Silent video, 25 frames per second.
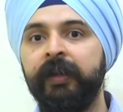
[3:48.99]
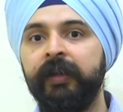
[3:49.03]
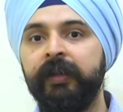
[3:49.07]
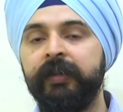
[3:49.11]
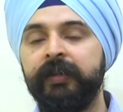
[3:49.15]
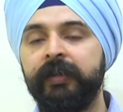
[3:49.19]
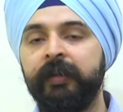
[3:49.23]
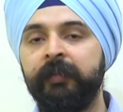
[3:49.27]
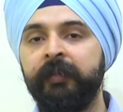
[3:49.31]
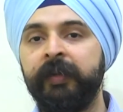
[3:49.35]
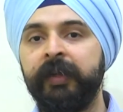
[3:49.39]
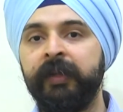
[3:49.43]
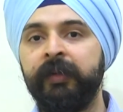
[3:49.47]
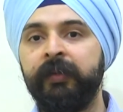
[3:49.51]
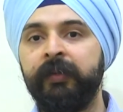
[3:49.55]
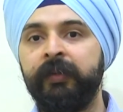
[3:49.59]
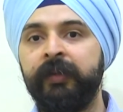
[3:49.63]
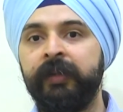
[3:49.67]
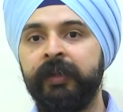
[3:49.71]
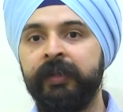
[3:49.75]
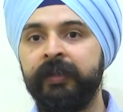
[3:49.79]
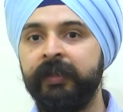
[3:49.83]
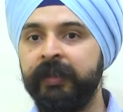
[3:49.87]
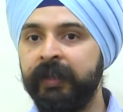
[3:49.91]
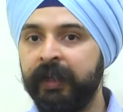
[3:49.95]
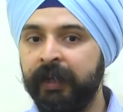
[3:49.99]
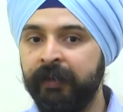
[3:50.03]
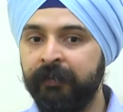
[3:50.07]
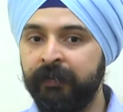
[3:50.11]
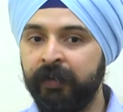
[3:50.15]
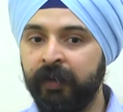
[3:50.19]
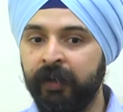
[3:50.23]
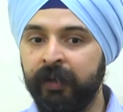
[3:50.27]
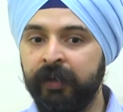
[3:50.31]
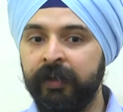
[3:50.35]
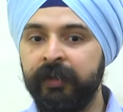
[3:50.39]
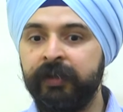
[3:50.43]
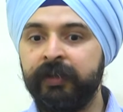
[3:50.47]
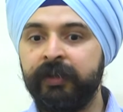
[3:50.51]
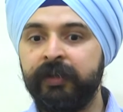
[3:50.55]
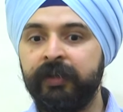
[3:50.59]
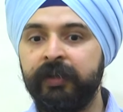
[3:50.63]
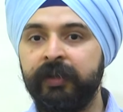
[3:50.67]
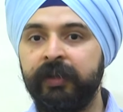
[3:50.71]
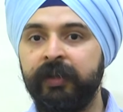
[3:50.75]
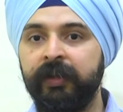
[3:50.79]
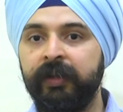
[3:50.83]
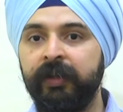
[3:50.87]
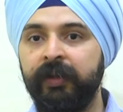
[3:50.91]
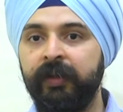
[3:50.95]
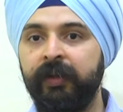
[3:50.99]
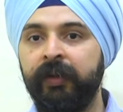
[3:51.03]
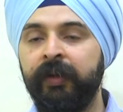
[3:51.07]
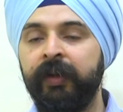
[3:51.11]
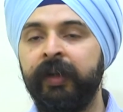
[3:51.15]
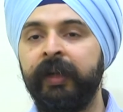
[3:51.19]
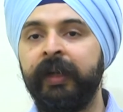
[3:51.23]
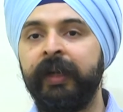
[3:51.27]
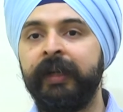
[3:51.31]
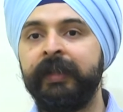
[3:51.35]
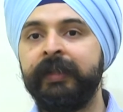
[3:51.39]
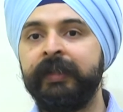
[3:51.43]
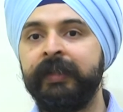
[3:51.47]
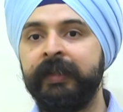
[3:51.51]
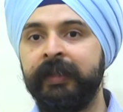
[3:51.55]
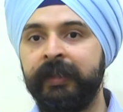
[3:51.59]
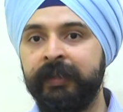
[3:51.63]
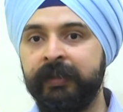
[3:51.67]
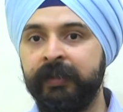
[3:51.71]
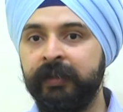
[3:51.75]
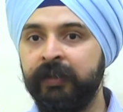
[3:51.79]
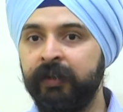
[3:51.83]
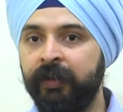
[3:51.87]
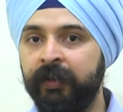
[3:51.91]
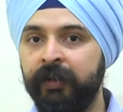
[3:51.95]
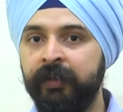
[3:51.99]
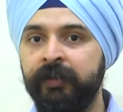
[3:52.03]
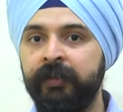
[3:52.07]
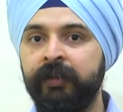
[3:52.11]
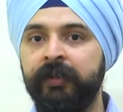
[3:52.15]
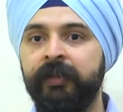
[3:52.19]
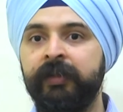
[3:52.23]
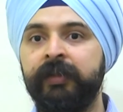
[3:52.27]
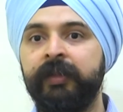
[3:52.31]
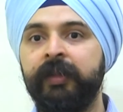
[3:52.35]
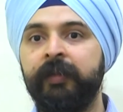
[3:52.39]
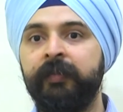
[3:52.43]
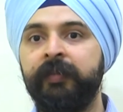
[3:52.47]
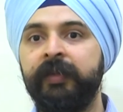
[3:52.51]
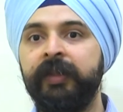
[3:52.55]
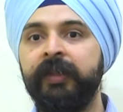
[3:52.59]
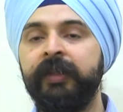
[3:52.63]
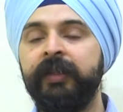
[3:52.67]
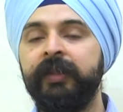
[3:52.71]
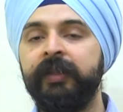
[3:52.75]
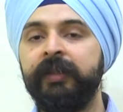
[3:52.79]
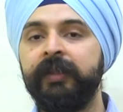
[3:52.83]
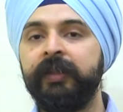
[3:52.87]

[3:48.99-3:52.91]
Somebody who doesn't have knowledge or has lesser knowledge on a subject is